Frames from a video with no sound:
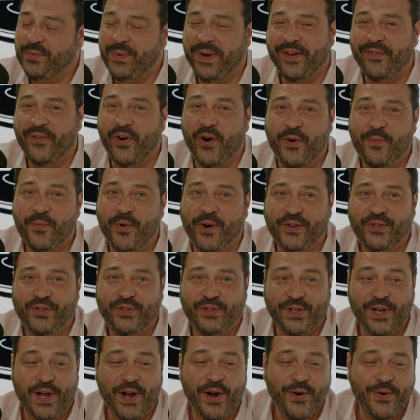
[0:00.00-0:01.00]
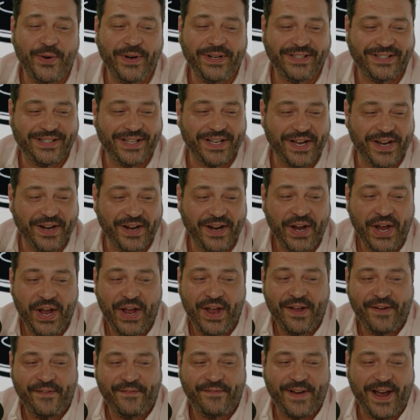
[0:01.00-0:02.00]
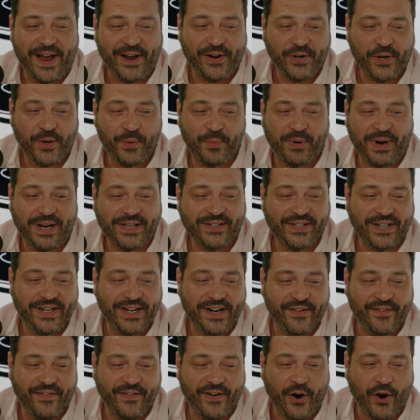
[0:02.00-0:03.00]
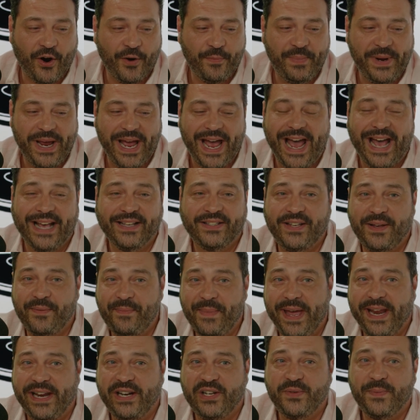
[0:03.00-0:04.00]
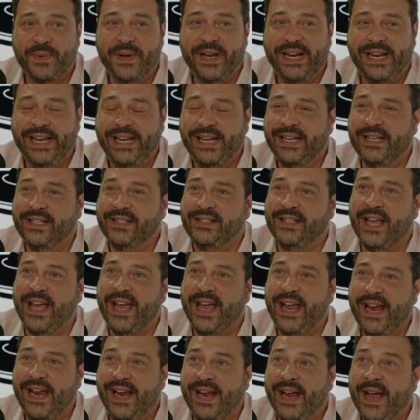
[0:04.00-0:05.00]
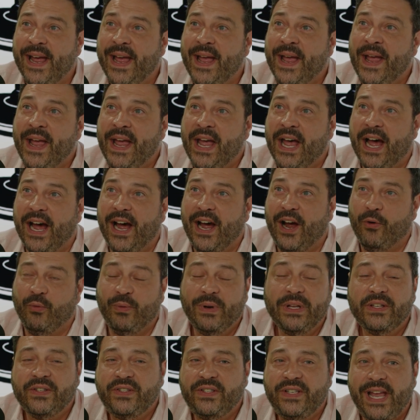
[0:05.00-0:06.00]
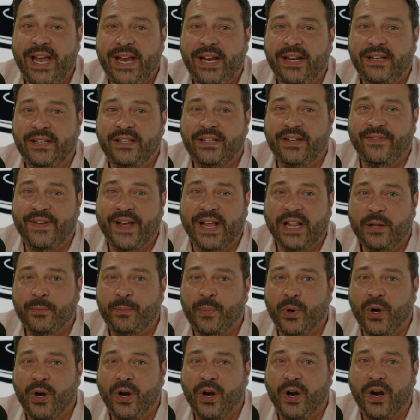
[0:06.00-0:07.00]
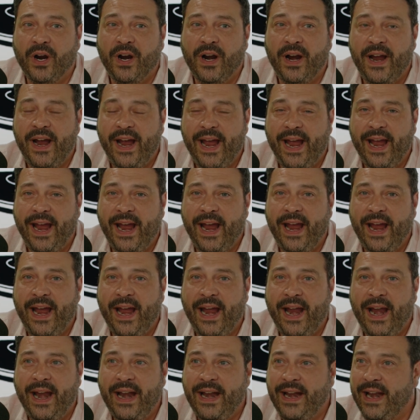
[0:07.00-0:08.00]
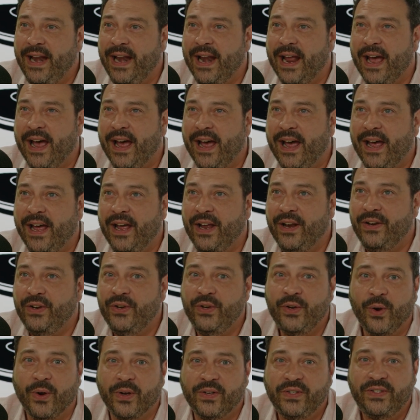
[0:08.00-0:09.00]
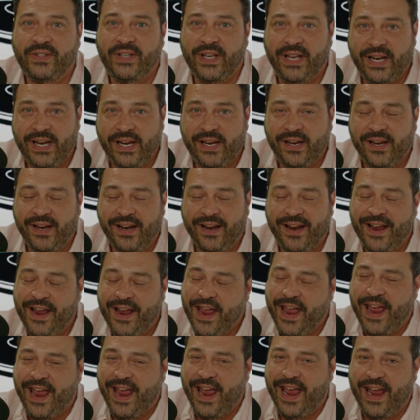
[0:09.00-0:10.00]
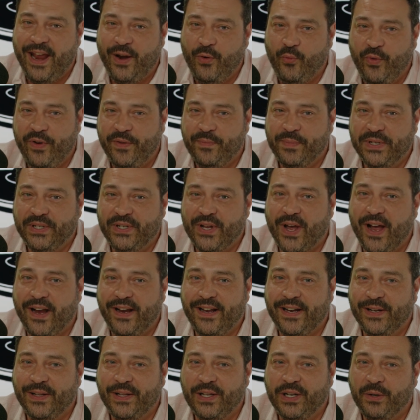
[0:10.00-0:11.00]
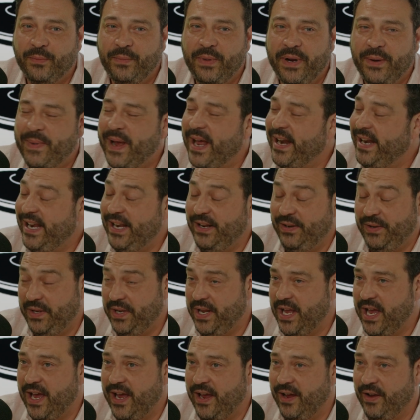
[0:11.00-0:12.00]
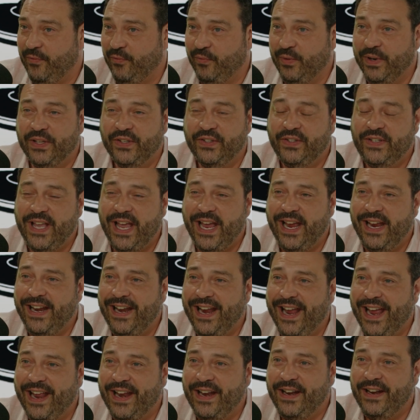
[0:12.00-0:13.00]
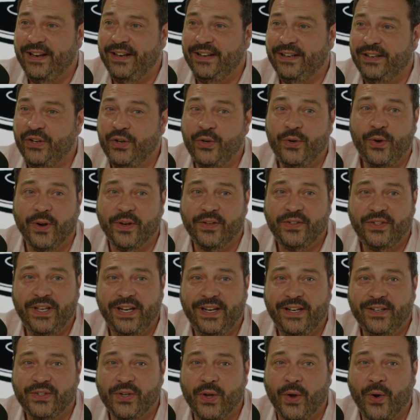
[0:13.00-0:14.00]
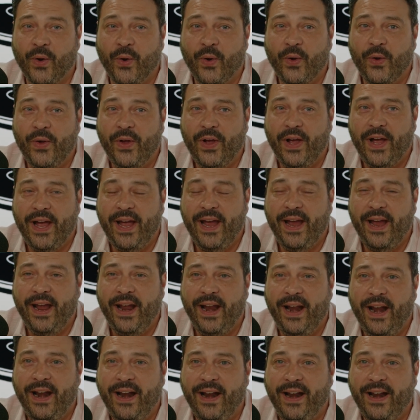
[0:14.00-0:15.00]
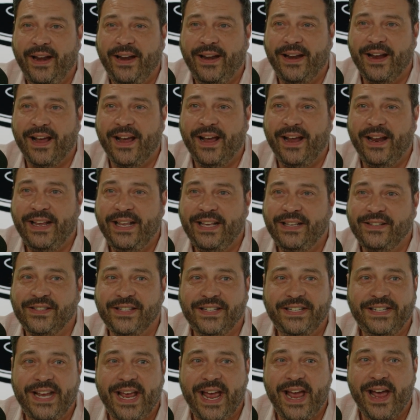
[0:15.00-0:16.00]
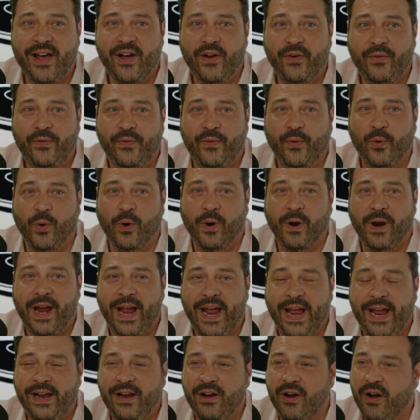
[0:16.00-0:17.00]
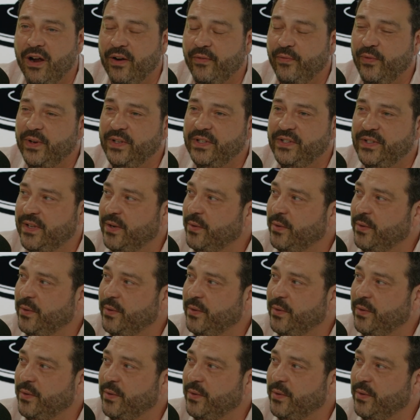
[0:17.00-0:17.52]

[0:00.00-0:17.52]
We have Omar Slowe. He's the founder, president of Harpia Asset Management. He is a uh, real estate developer in uh, New York City. And we've been talking a little bit about he, uh, real estate and New York City as a whole. And uh, he's in town for a conference.